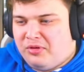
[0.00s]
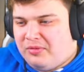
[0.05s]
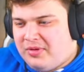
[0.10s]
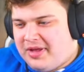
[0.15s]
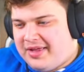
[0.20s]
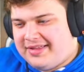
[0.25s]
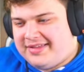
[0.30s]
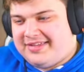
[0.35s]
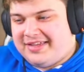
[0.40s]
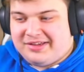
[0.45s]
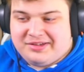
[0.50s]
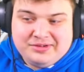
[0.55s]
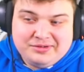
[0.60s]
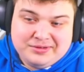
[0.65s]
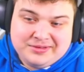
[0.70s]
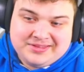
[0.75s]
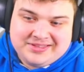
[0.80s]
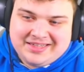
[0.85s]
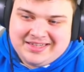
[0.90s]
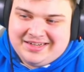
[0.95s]
it's a cool
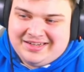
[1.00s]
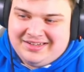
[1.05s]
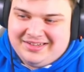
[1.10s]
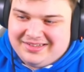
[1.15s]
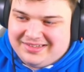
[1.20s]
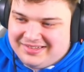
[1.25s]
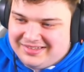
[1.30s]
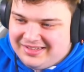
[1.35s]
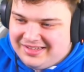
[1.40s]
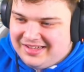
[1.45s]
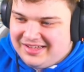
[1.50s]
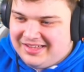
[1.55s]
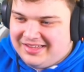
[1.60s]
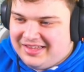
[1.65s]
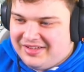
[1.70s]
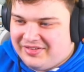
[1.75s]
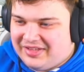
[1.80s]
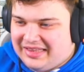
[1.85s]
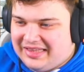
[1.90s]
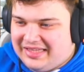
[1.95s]
skin uh,
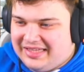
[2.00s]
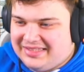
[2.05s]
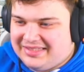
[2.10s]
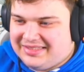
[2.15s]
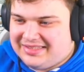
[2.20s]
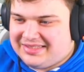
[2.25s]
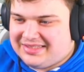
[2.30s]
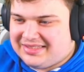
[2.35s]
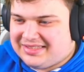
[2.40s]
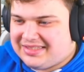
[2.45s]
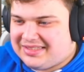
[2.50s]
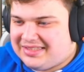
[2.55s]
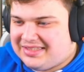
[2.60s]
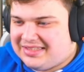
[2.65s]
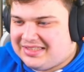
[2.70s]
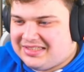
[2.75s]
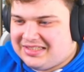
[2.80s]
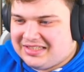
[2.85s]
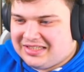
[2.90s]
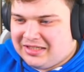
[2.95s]
nevertheless.
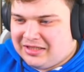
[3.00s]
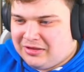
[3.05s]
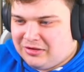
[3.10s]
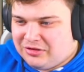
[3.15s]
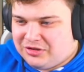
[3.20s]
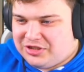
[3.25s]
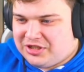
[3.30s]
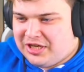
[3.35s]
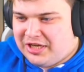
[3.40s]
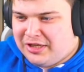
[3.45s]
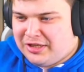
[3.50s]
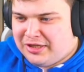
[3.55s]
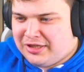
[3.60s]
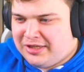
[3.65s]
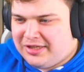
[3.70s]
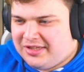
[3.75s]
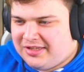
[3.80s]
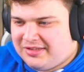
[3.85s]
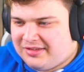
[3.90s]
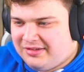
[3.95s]
Clutch King.
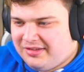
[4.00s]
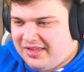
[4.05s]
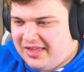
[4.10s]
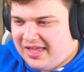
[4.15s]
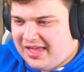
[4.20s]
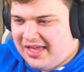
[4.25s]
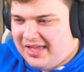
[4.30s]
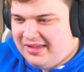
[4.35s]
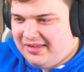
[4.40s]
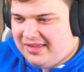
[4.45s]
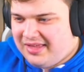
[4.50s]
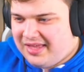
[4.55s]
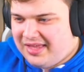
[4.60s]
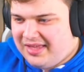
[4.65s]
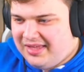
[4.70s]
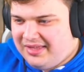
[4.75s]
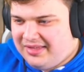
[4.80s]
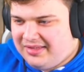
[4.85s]
Okay, okay.